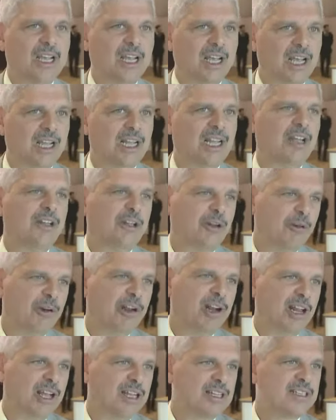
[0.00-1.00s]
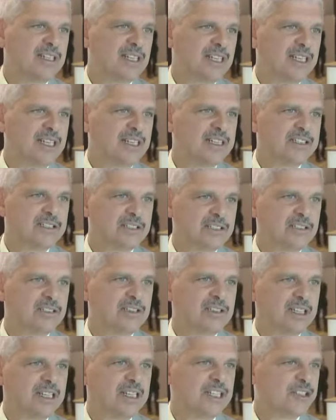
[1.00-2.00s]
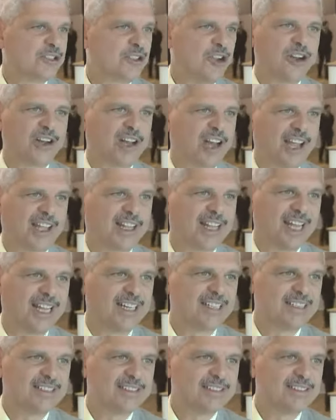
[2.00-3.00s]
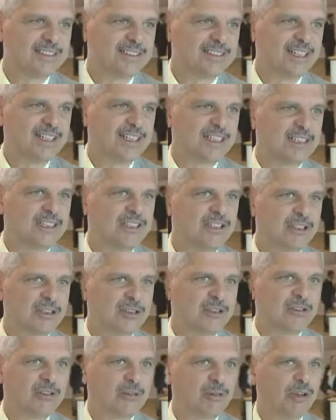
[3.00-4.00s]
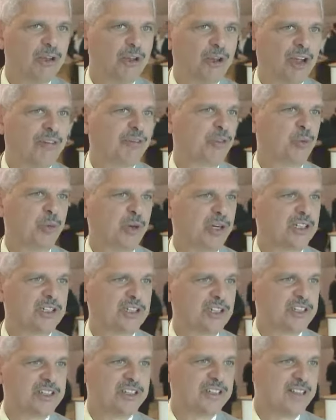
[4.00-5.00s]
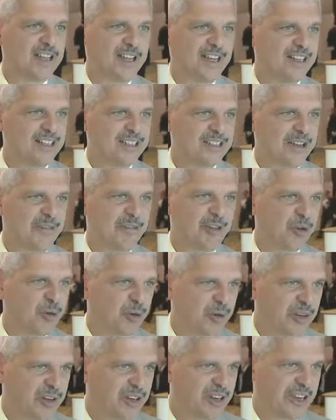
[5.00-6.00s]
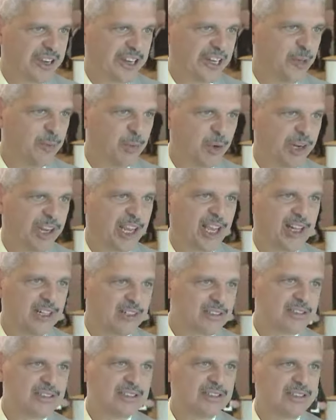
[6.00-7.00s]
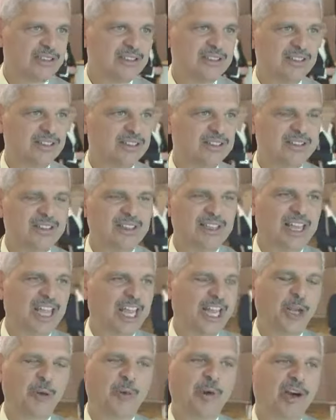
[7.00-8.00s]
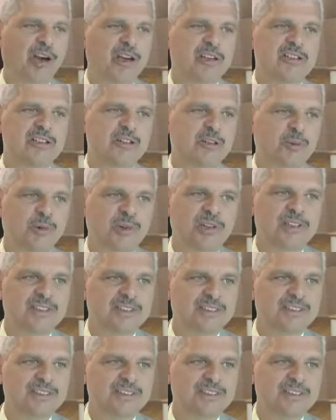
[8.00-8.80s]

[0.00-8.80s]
And now they're realizing it's, it's not like that. that uh, you have to work just as hard as every, anybody else. You, anywhere else in world.